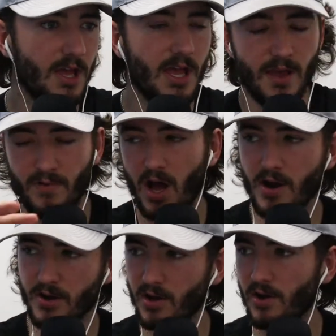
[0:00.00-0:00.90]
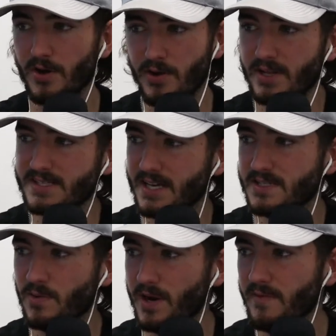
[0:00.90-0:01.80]
If a $100 unit size,
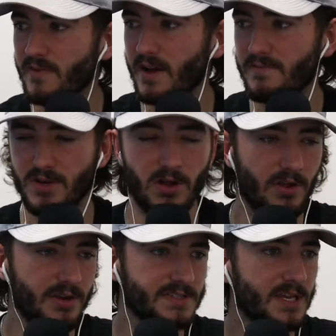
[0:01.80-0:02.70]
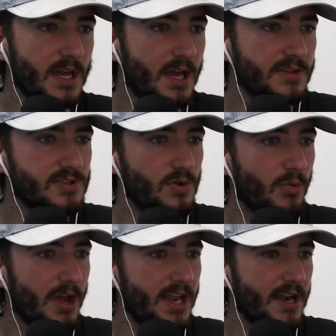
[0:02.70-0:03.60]
$25 to
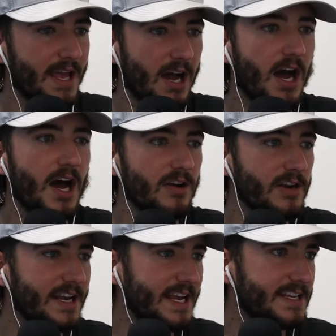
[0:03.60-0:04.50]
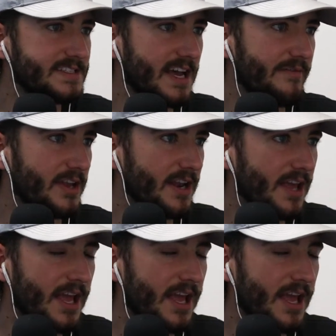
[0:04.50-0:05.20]
win 187.